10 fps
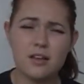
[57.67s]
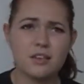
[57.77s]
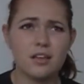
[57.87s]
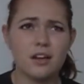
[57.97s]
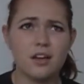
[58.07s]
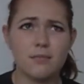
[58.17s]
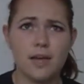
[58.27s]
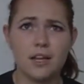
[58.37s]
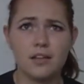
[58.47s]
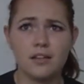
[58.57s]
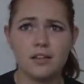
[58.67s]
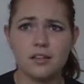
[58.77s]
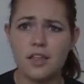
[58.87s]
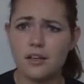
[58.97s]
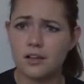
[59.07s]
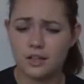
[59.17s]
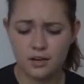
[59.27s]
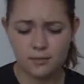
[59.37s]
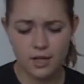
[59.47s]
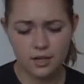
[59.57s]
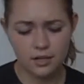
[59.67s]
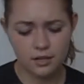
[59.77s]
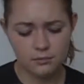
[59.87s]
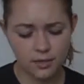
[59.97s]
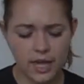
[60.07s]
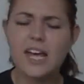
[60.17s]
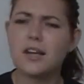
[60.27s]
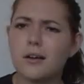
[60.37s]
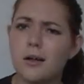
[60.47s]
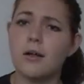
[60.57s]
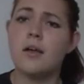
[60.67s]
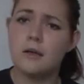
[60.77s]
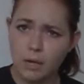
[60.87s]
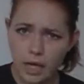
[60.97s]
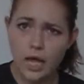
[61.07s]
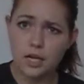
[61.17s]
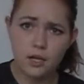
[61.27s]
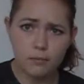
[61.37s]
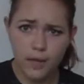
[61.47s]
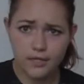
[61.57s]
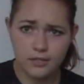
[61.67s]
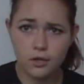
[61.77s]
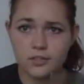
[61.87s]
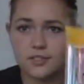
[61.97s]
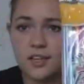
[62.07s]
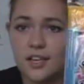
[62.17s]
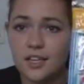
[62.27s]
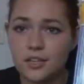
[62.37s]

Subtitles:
Not automatic. Yeah, they're called automatic. Mechanical pencils.